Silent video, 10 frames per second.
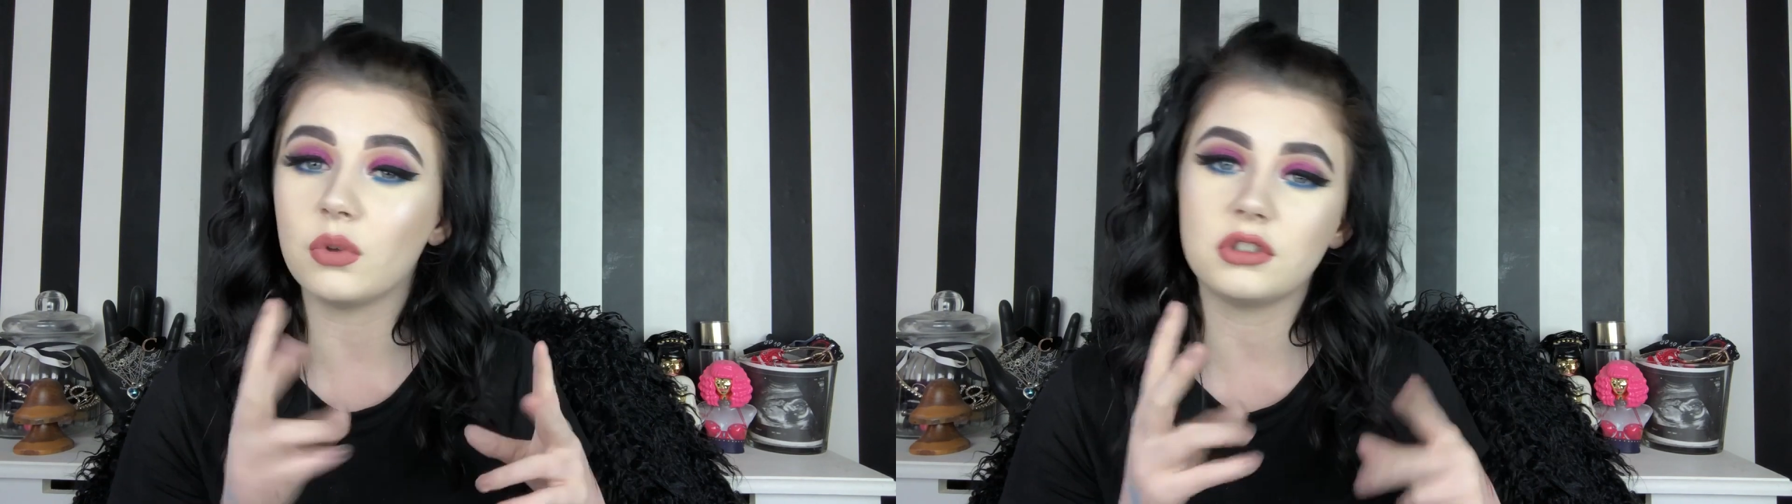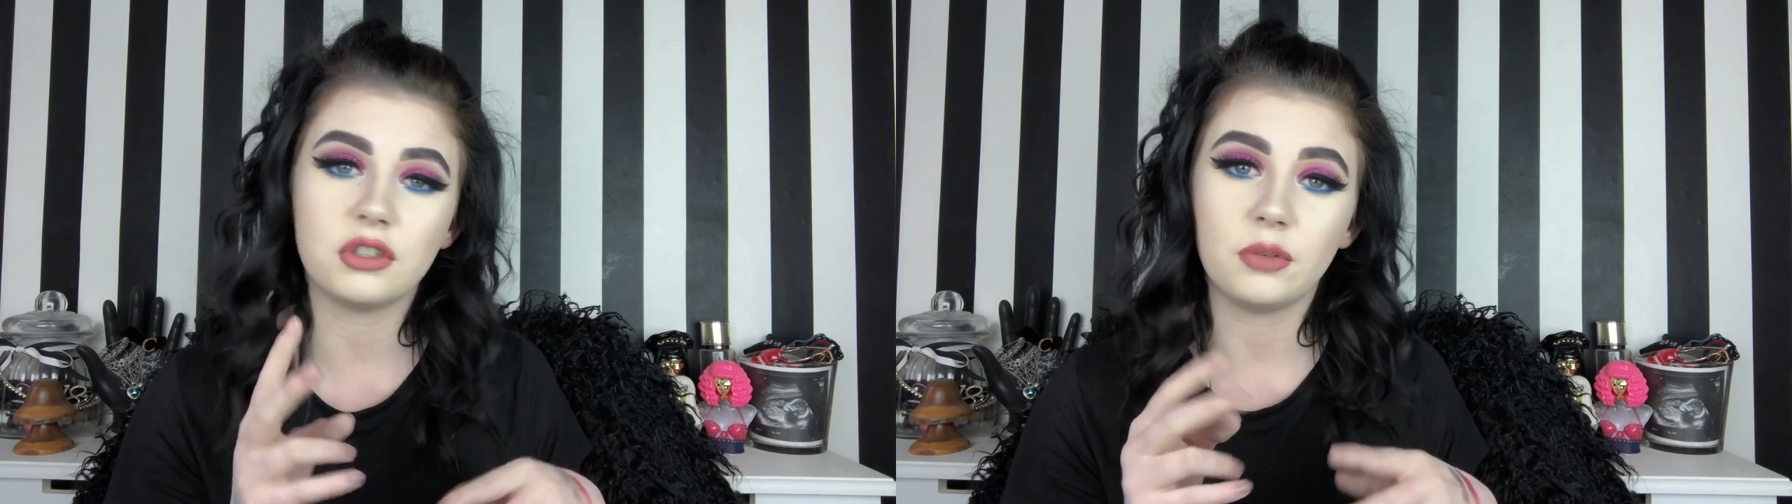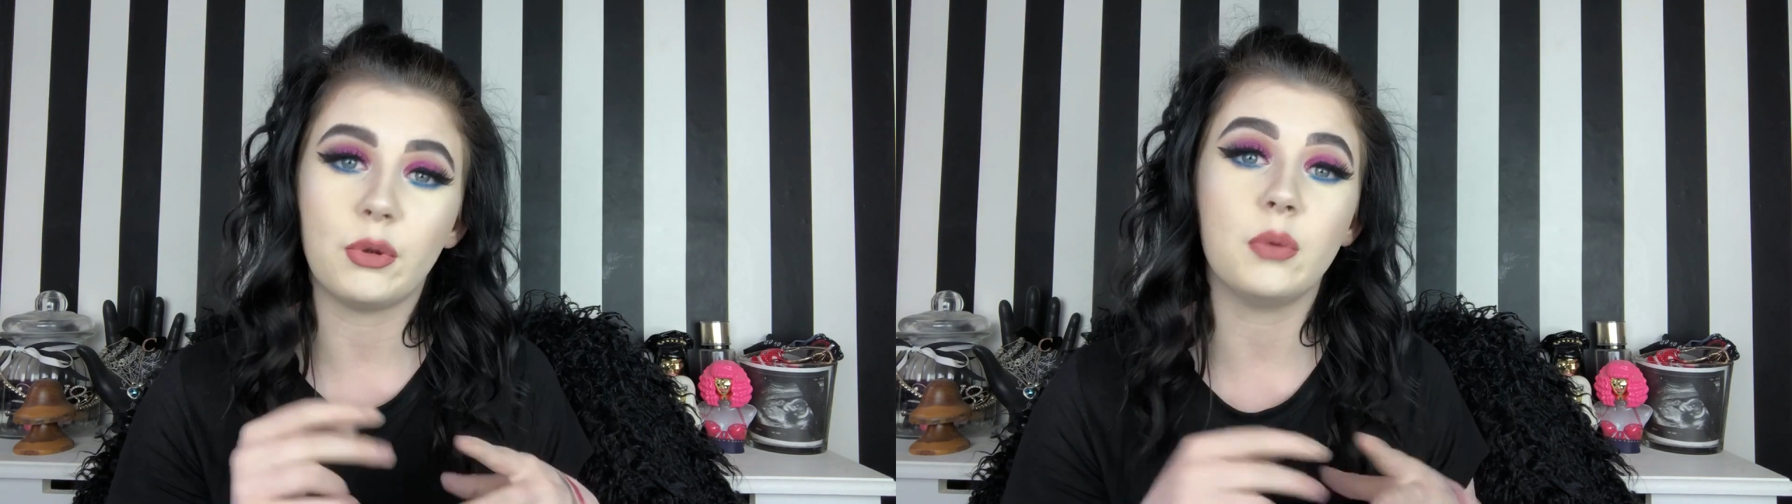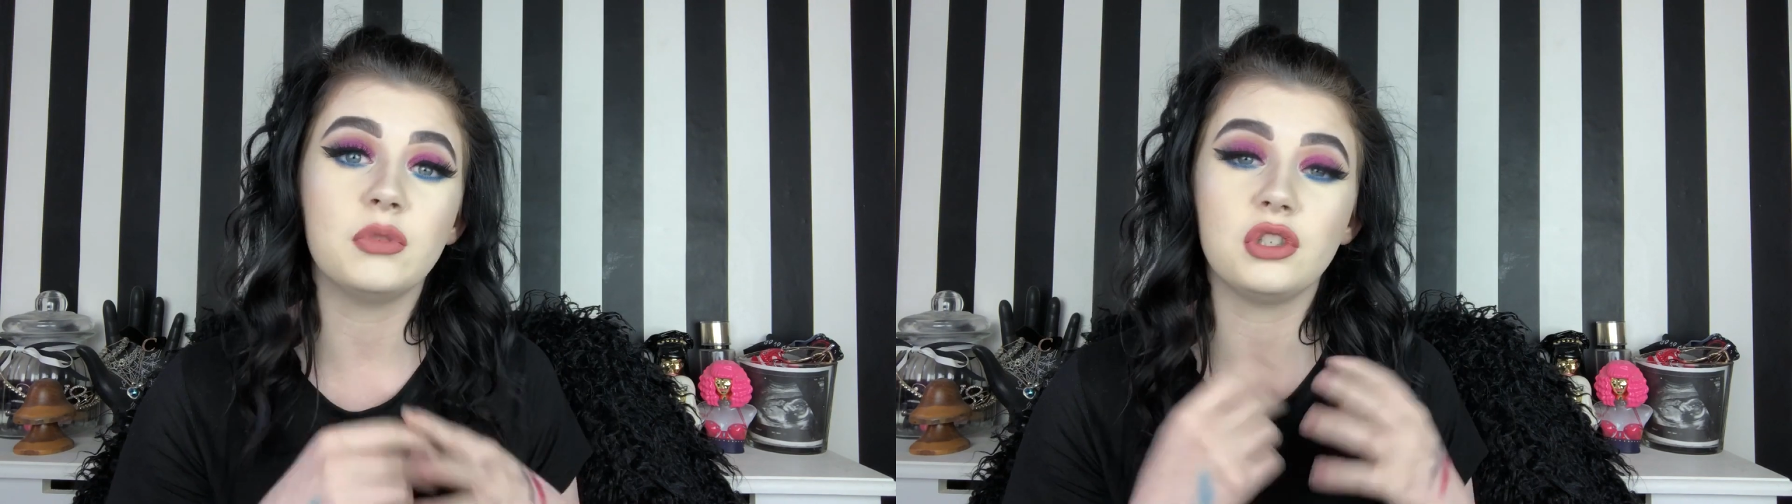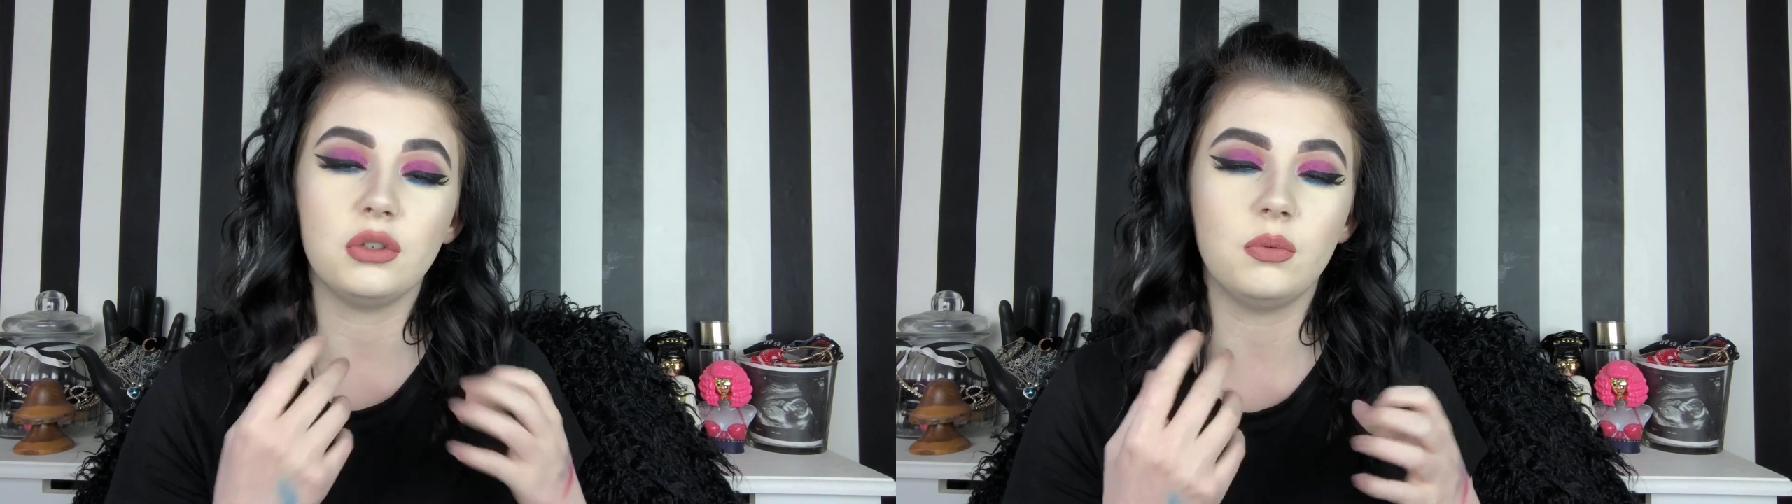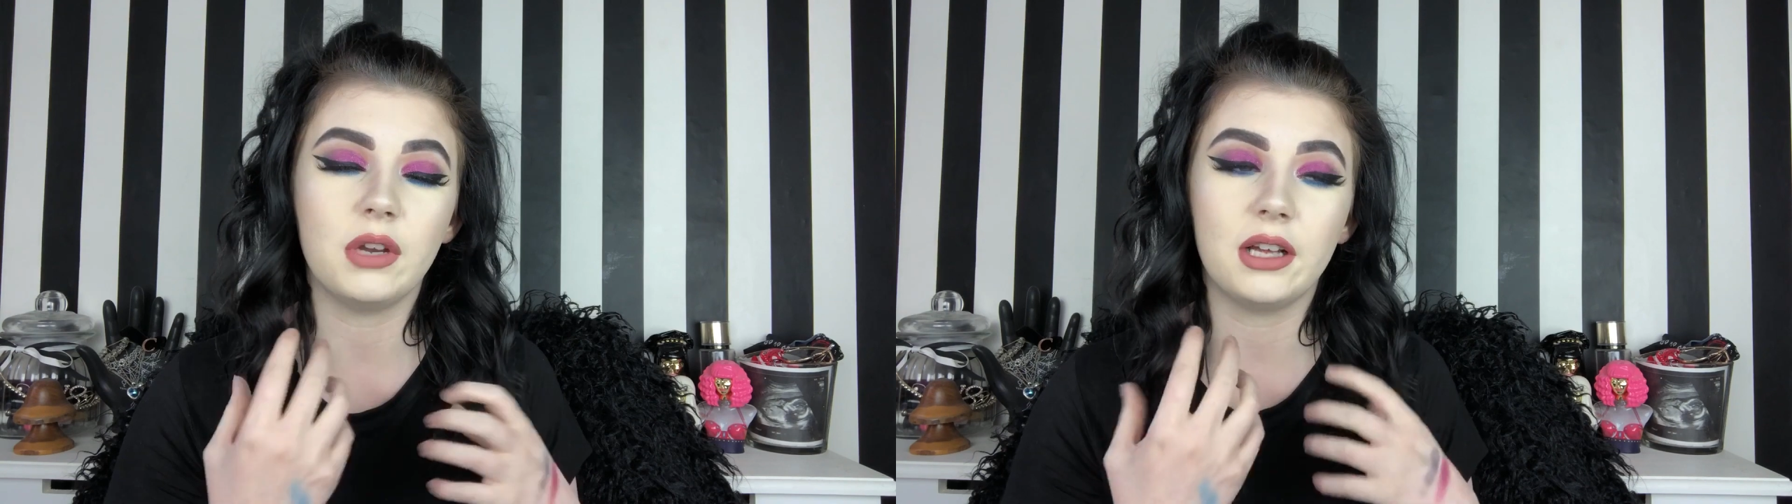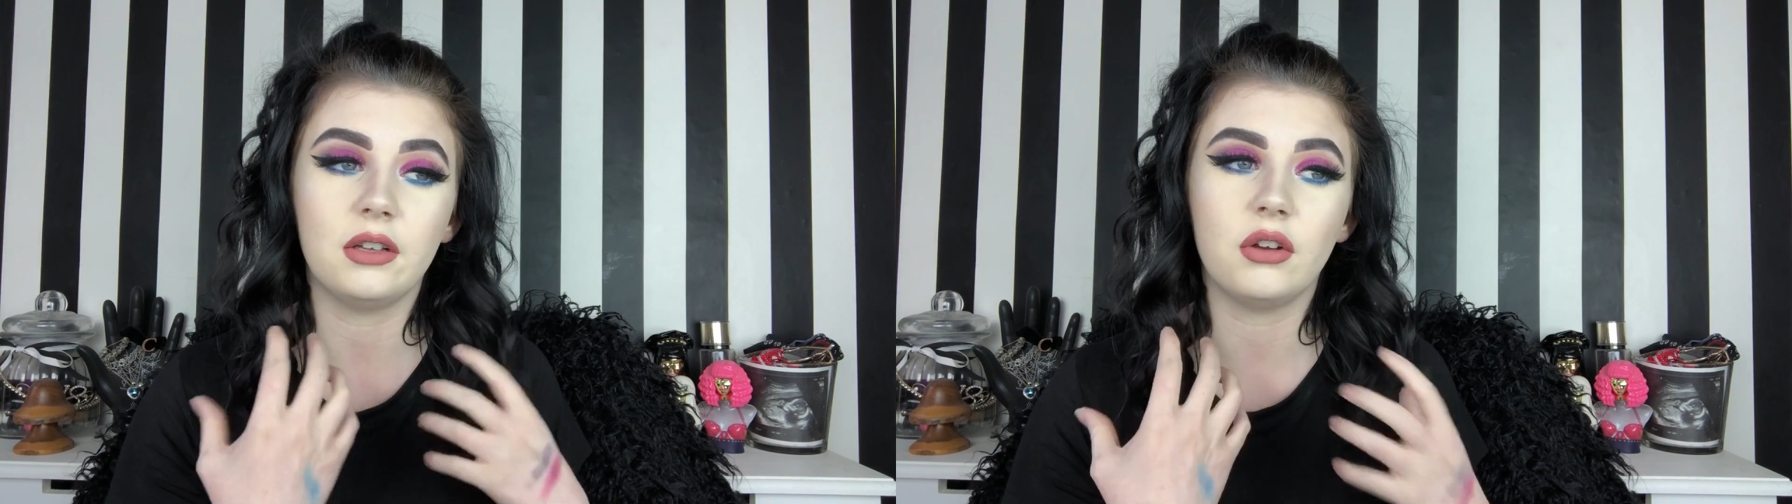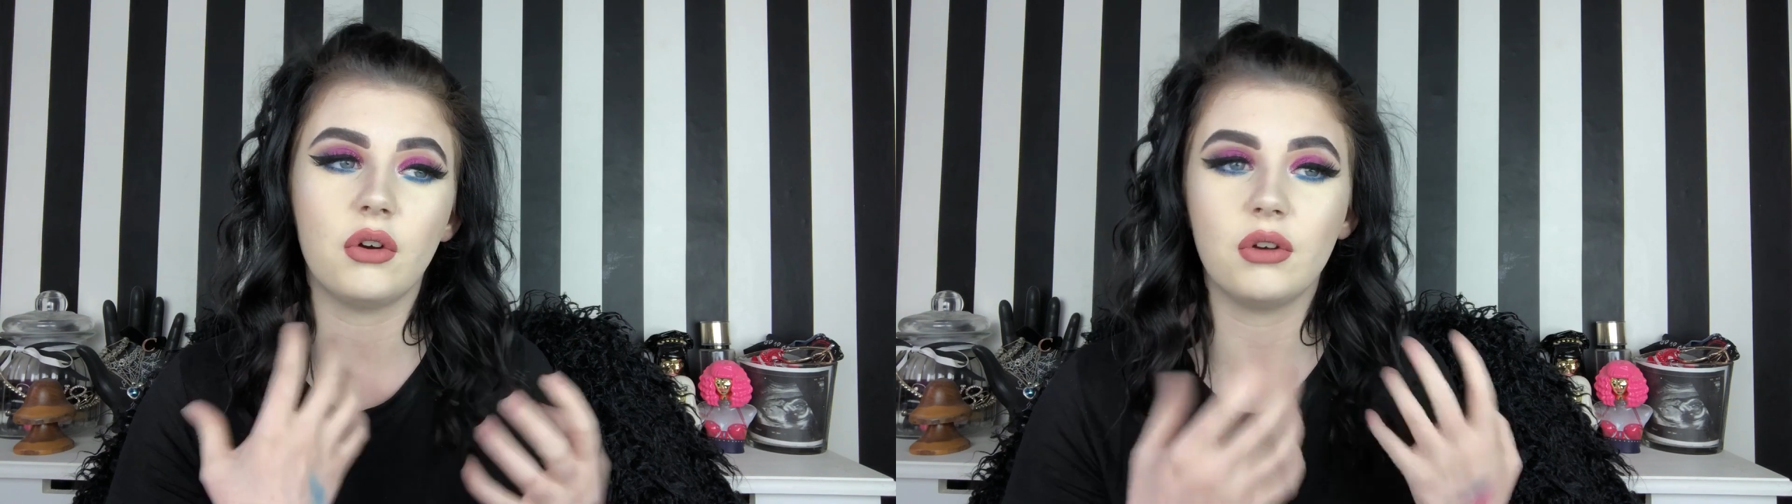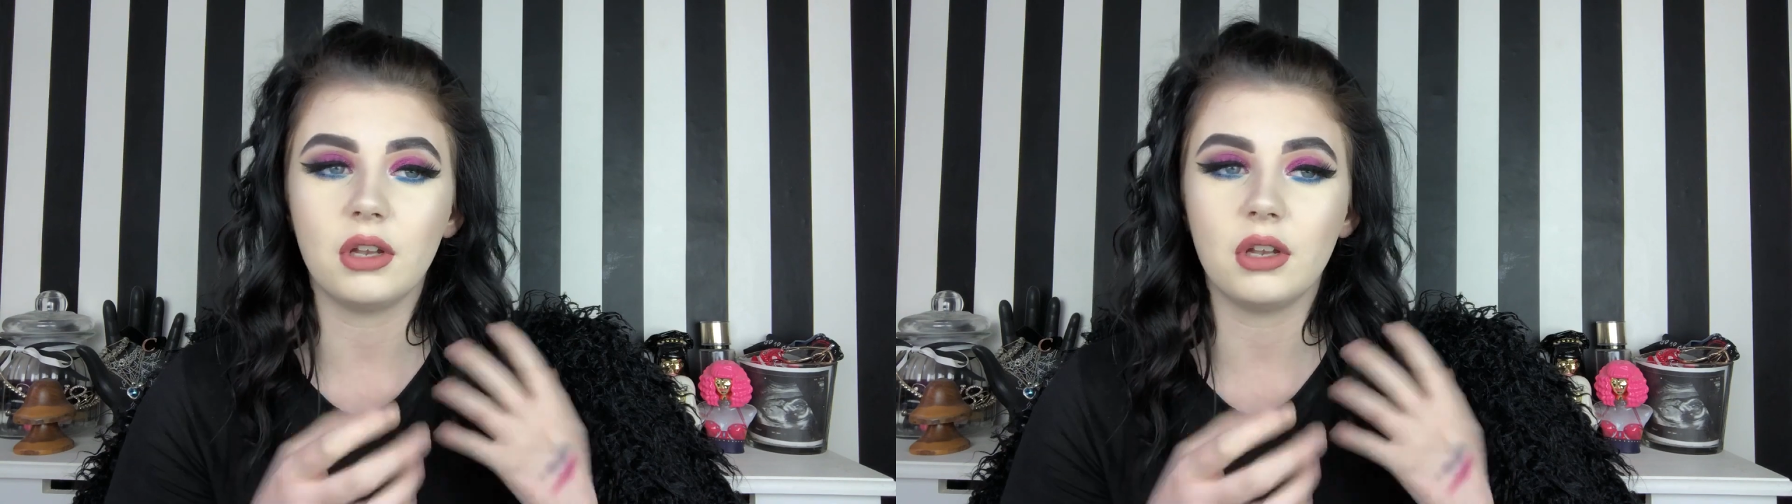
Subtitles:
to 2 pumps, you will,